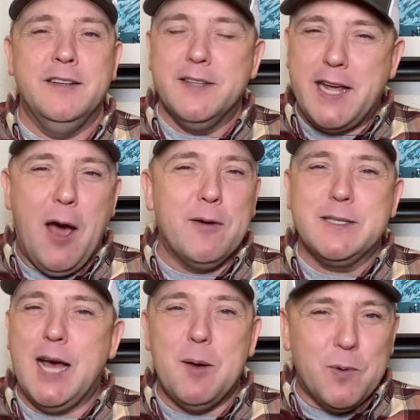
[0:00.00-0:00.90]
the
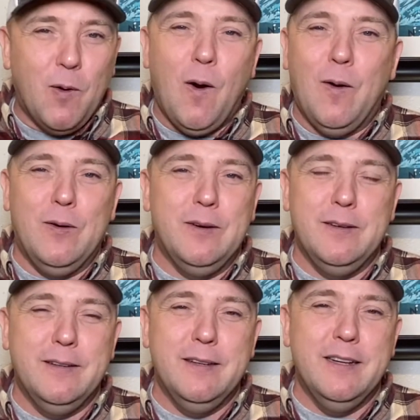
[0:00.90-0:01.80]
countertop at all.
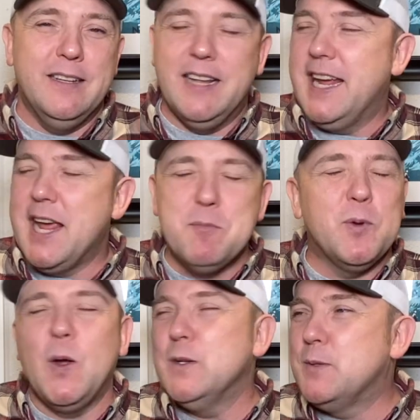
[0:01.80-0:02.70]
Like, it
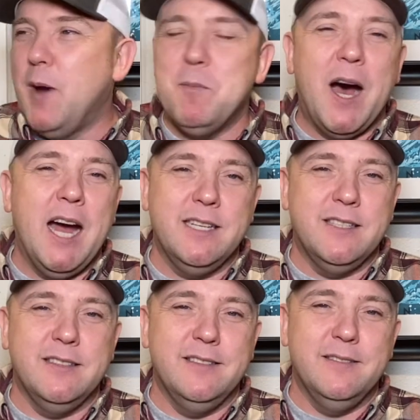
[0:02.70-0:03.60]
blows my mind.
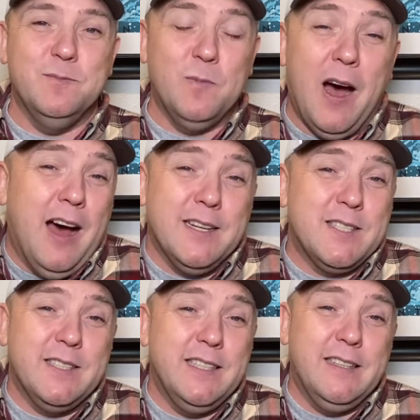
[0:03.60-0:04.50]

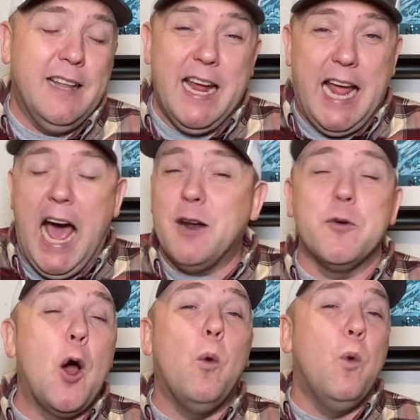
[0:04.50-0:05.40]
Honestly, like, I don't
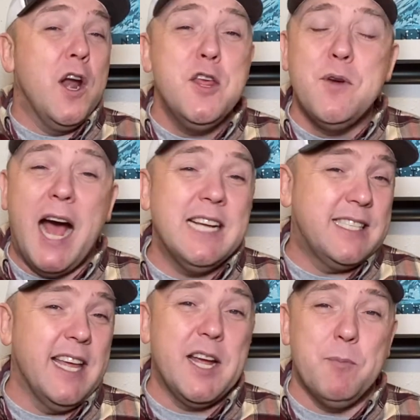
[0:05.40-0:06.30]
know. What do you guys
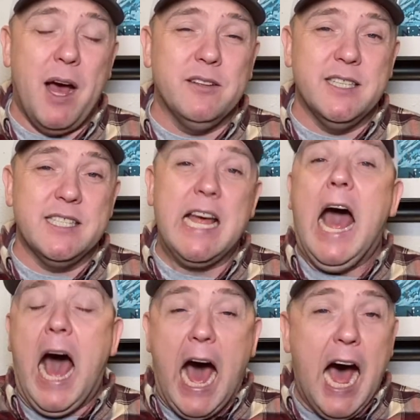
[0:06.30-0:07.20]
think about this?
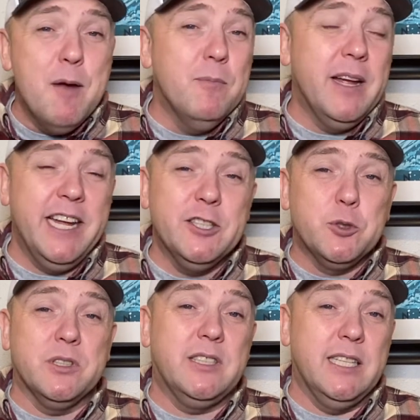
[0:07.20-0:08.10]
I'm
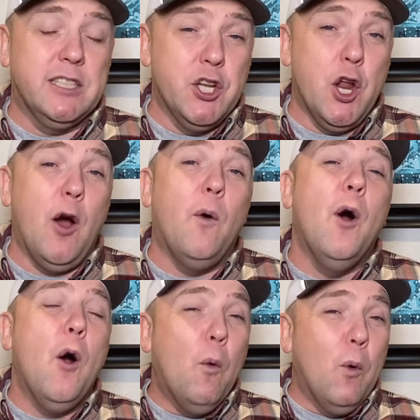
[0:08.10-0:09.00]
interested to know
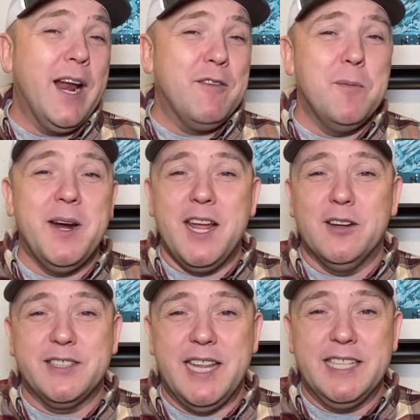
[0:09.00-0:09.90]
what everybody
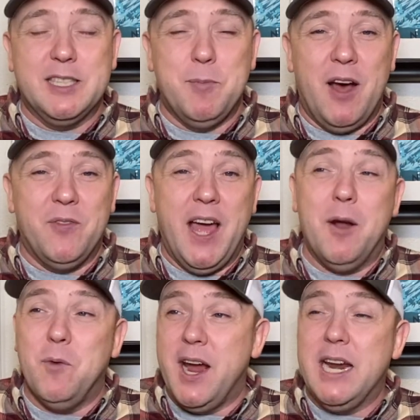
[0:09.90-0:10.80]
else thinks about
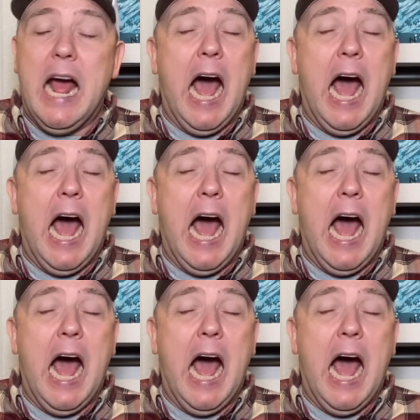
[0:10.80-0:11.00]
that, right?